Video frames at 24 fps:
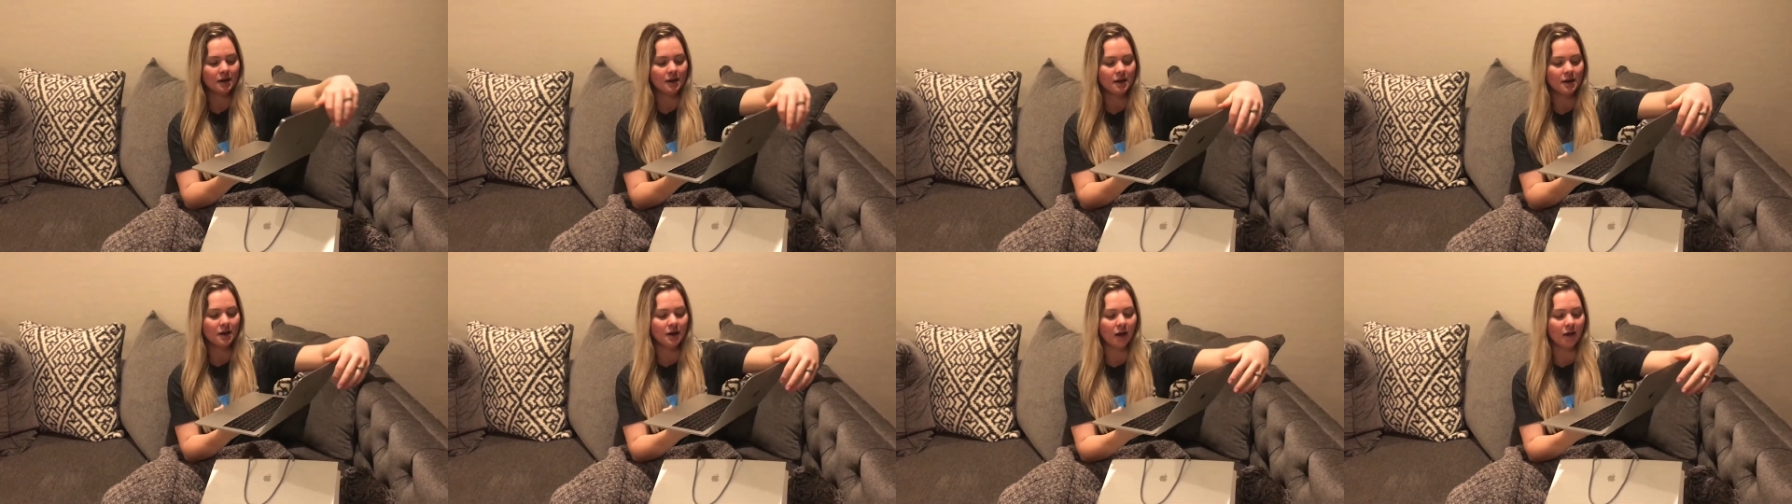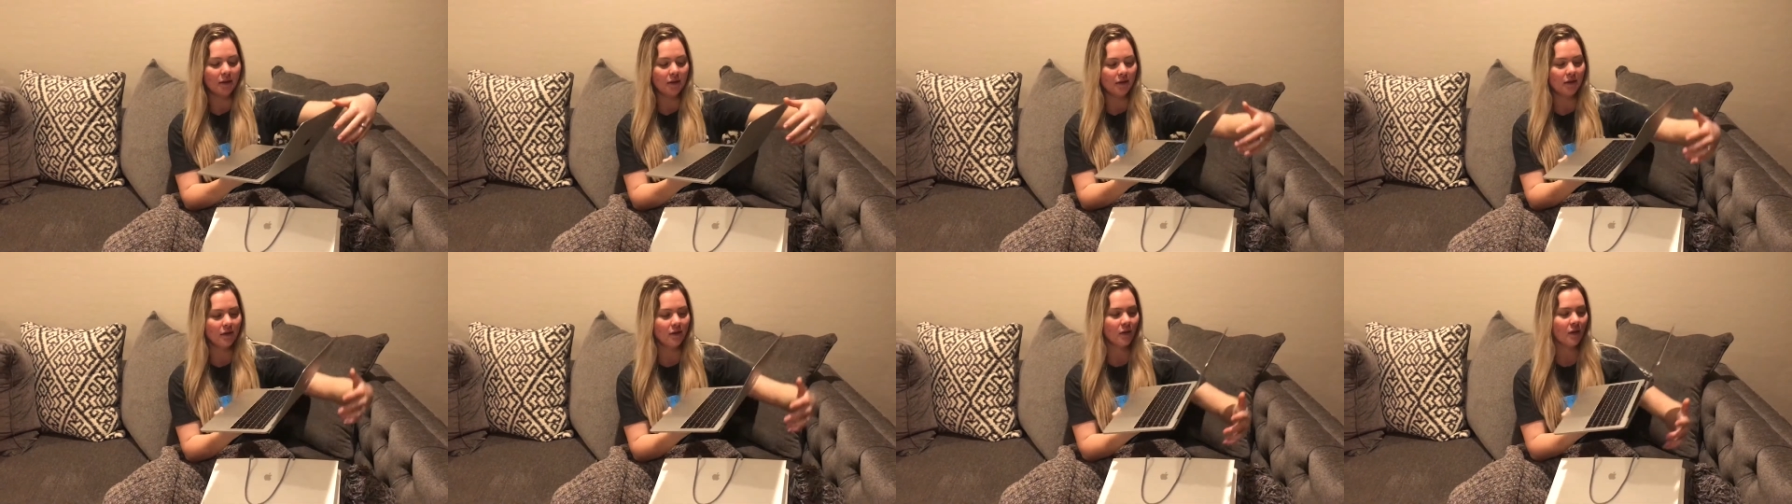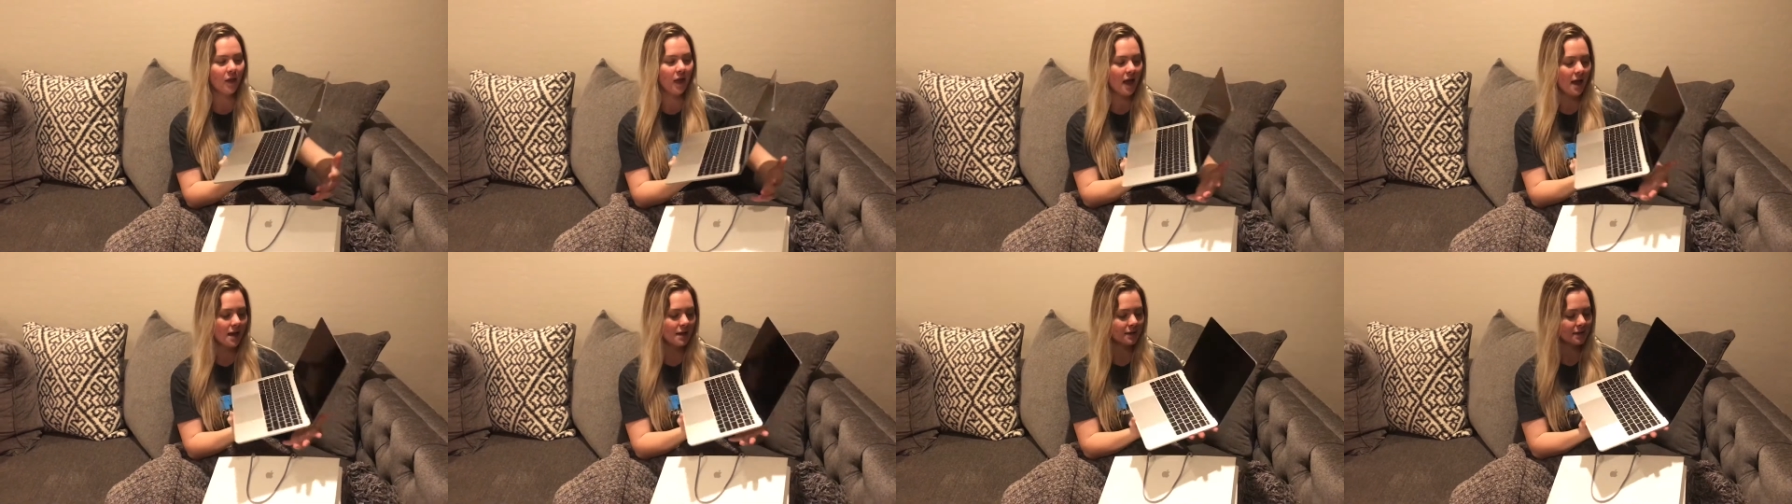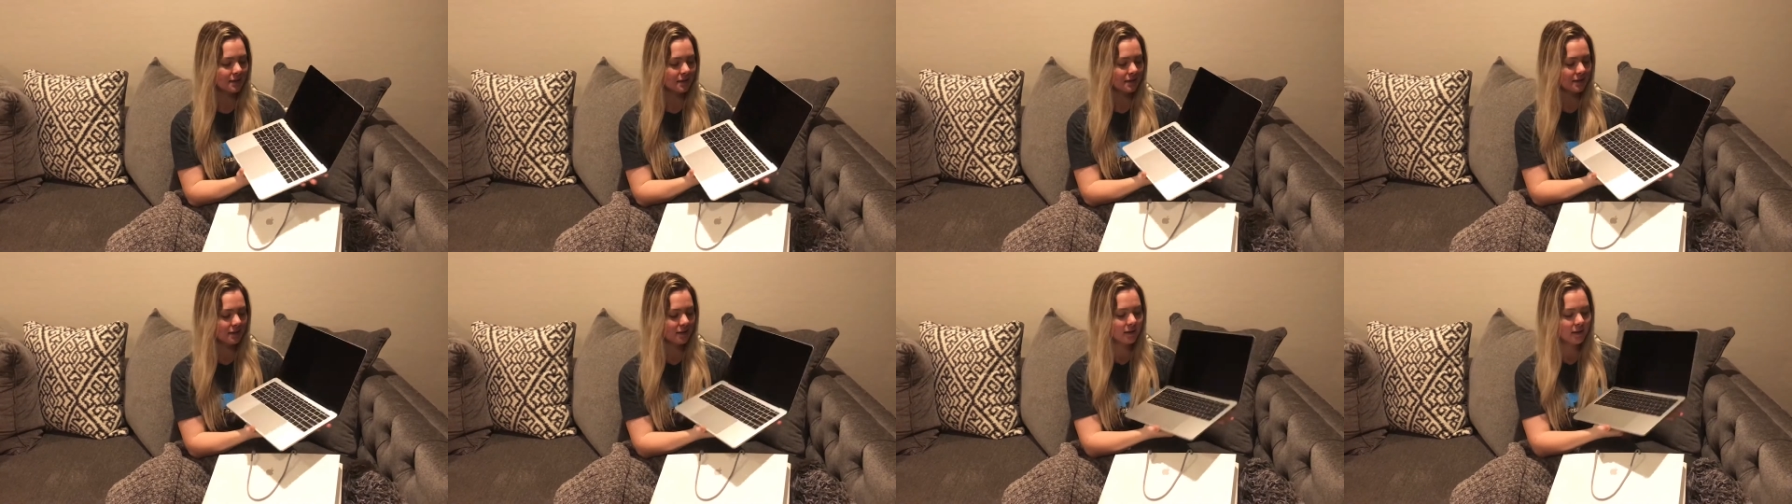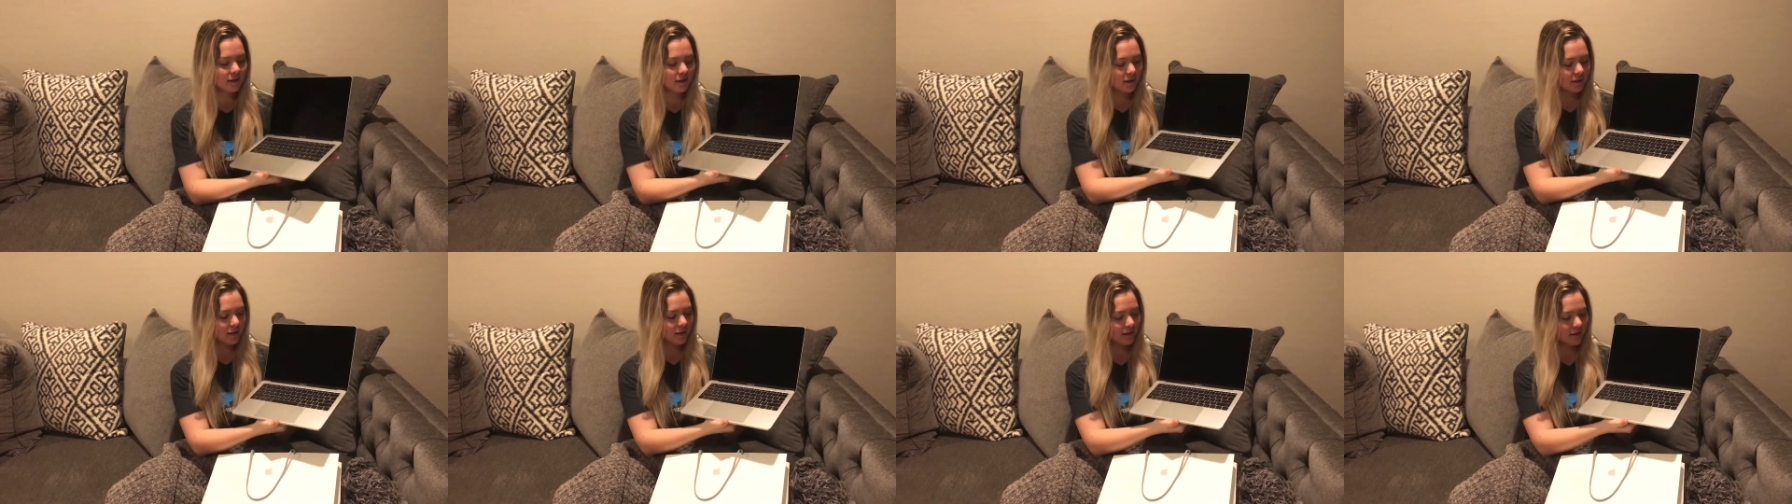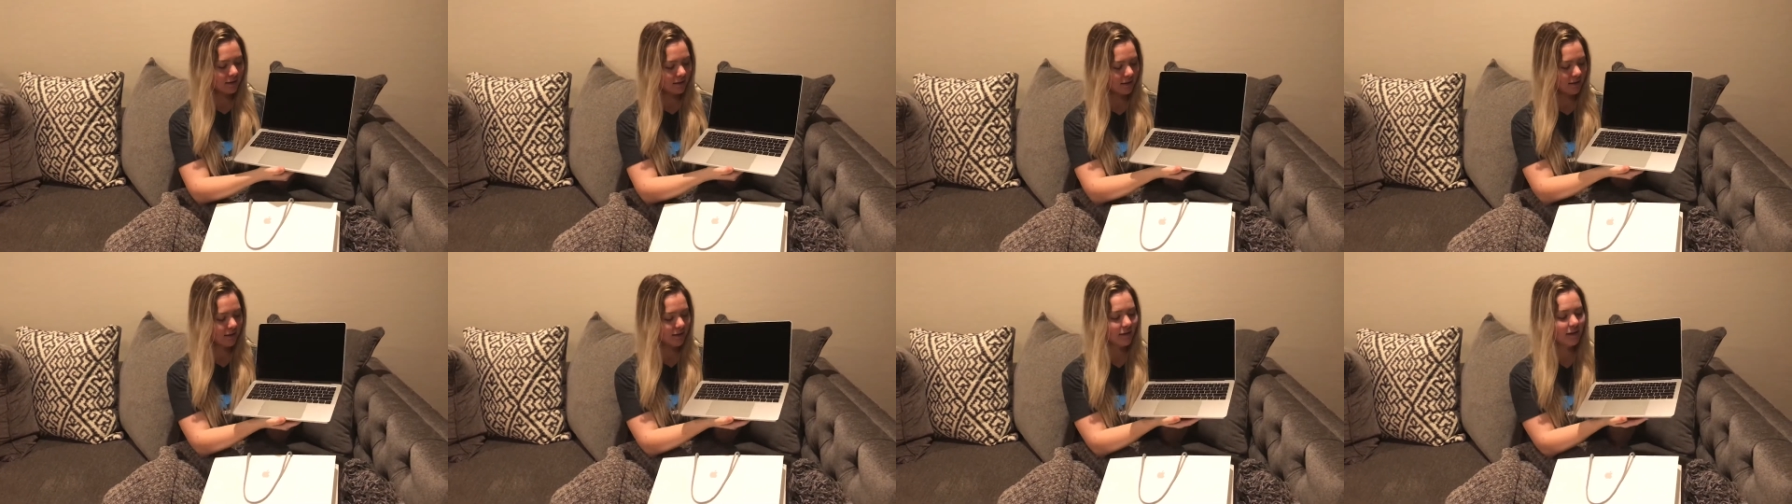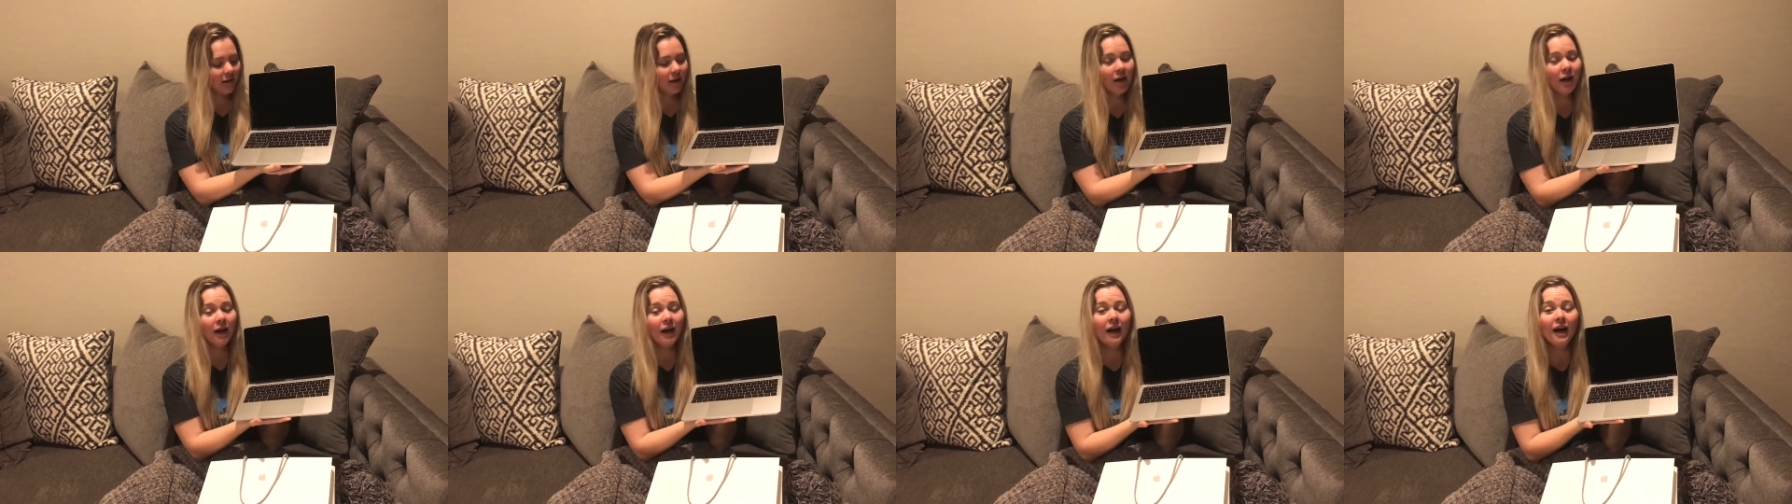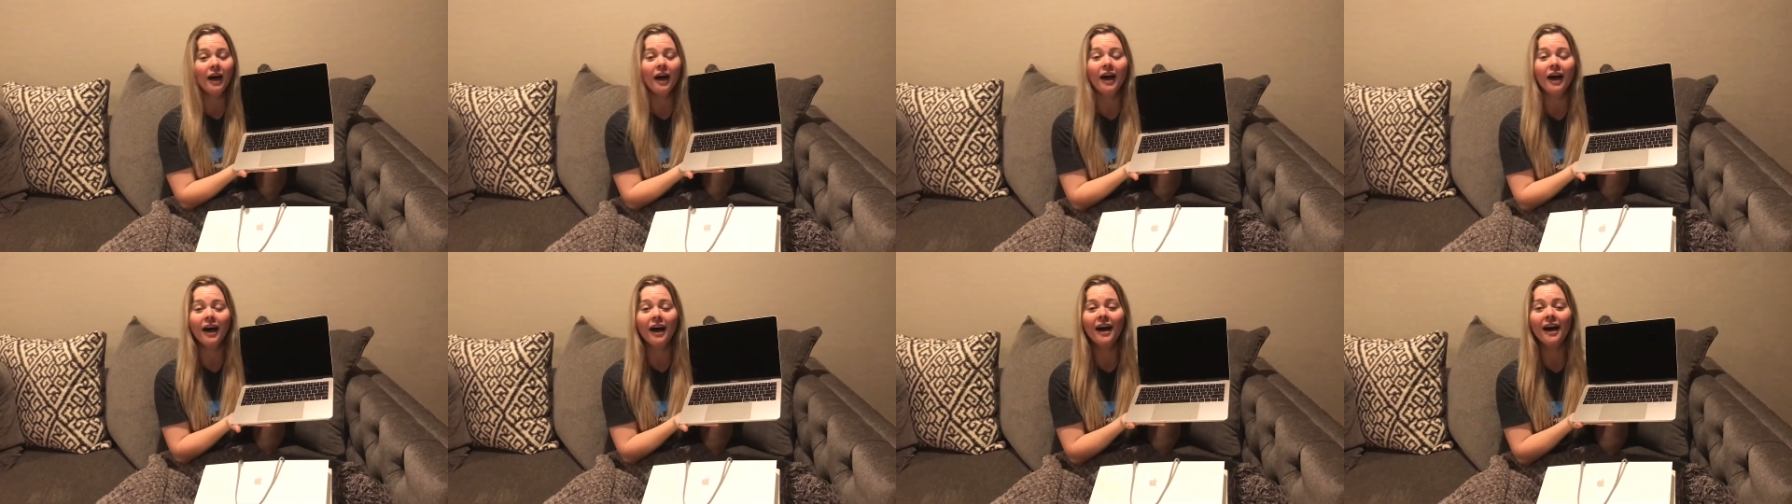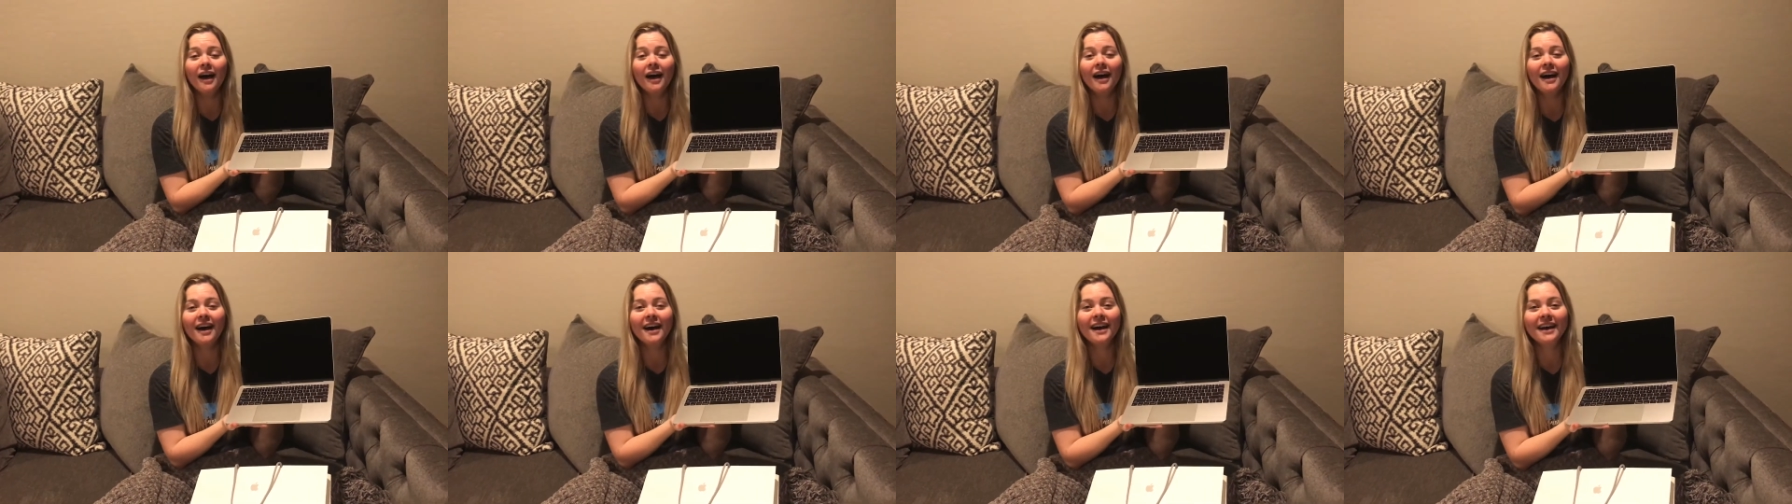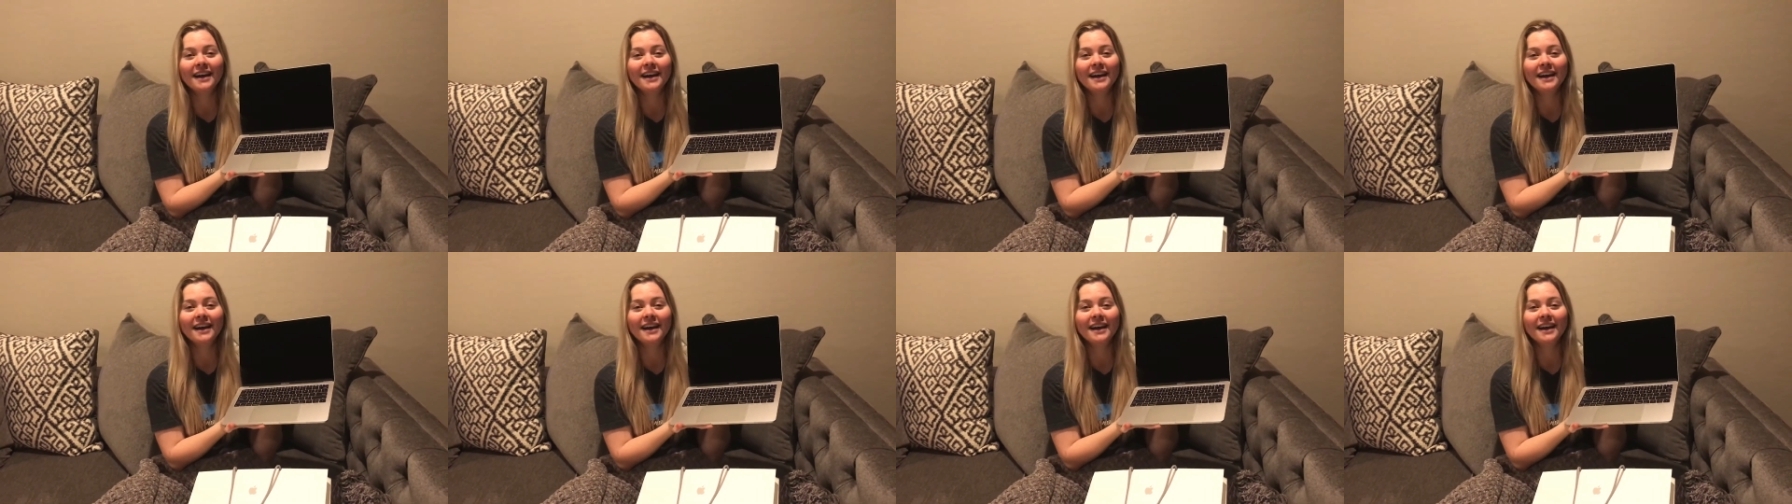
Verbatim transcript: nonetheless. Ah,